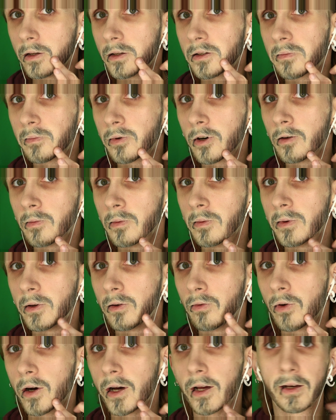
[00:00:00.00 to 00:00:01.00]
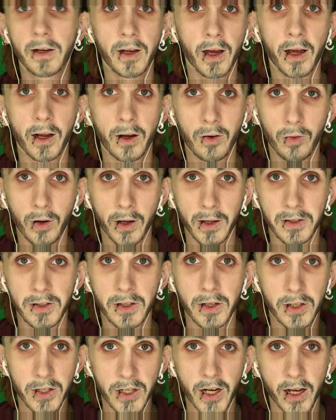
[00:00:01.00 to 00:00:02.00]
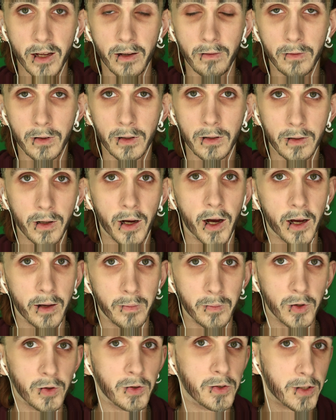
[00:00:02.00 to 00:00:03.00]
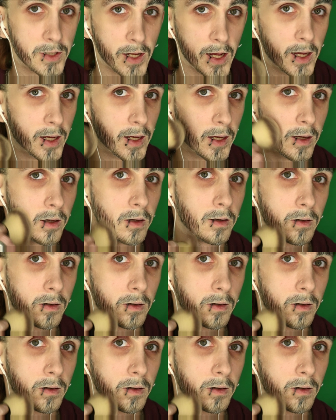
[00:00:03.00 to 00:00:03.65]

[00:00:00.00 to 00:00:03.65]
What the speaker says: is probably why drag queens shave. I'm just saying.